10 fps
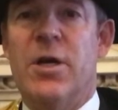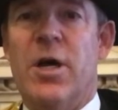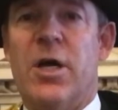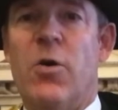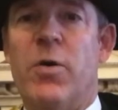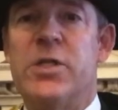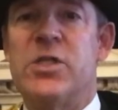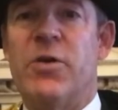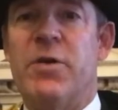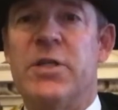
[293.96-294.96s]
a coin
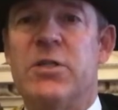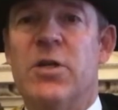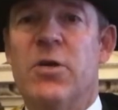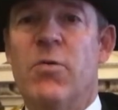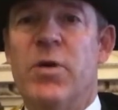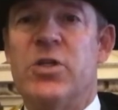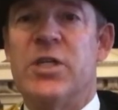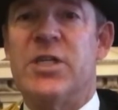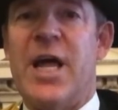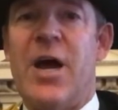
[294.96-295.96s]
series which
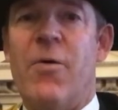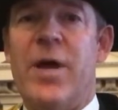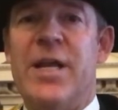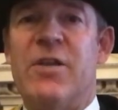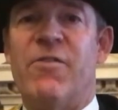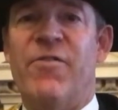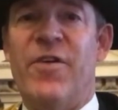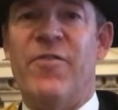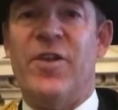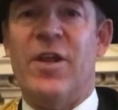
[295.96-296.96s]
is now in its
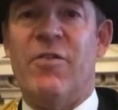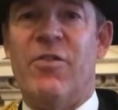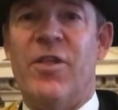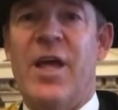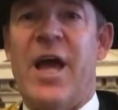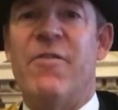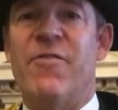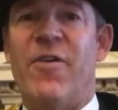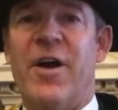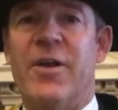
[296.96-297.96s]
50th and
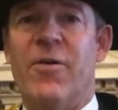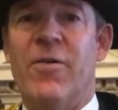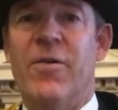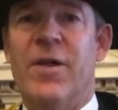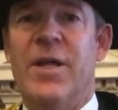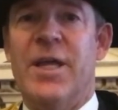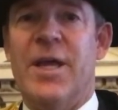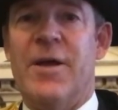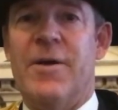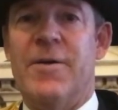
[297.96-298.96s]
final year.